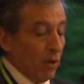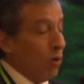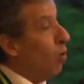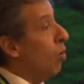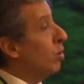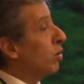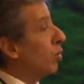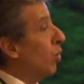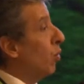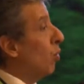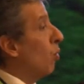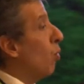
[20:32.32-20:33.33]

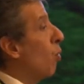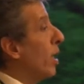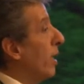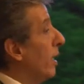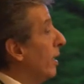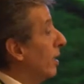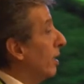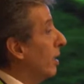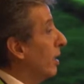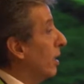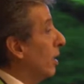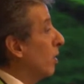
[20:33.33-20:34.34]
Also, we need
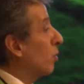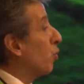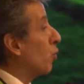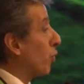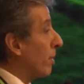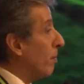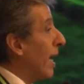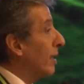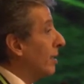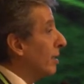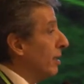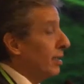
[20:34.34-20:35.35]
to
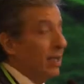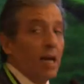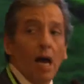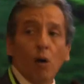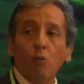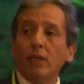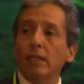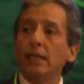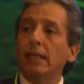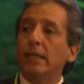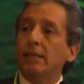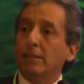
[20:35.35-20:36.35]
revise our
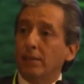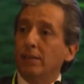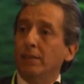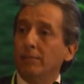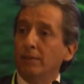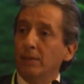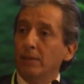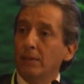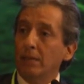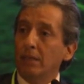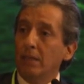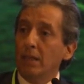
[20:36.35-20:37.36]
legal system,
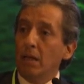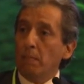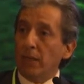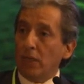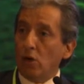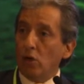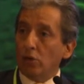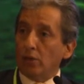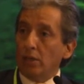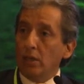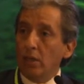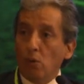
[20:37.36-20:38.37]
because
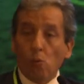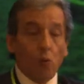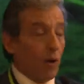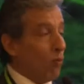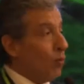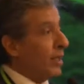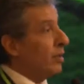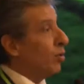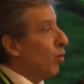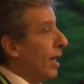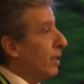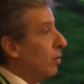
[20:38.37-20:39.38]
when we
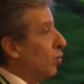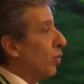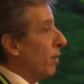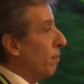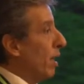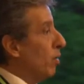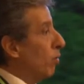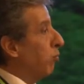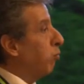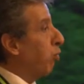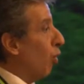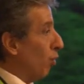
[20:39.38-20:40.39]
try to develop
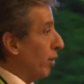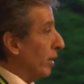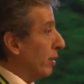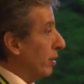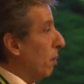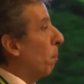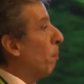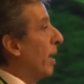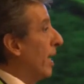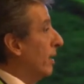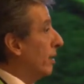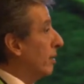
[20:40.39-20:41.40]
forests
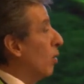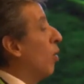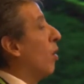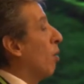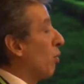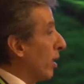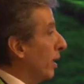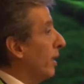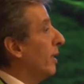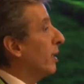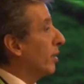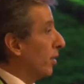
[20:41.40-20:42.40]
based on our
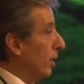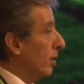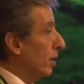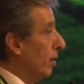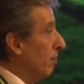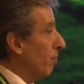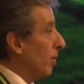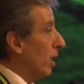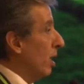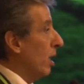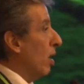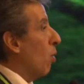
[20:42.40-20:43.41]
legal system,
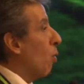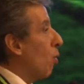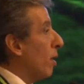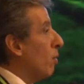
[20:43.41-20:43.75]
we